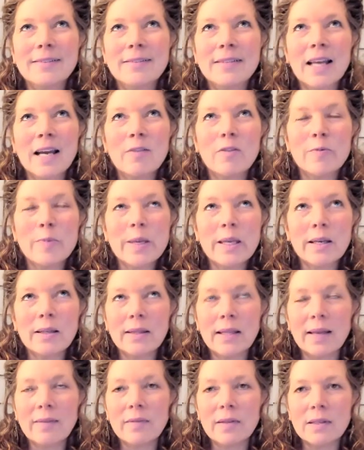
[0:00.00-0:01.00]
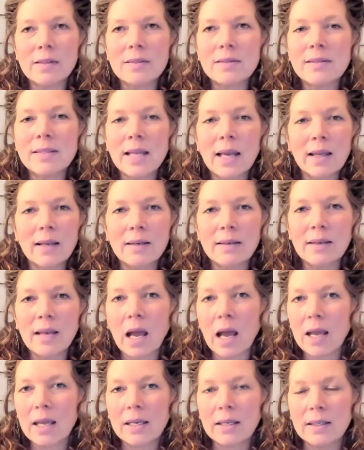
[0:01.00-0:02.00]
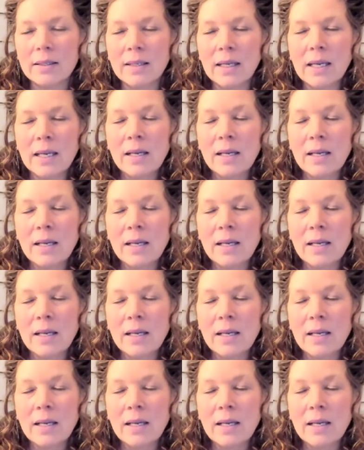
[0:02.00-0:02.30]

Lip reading: that would be 11, 10, 9.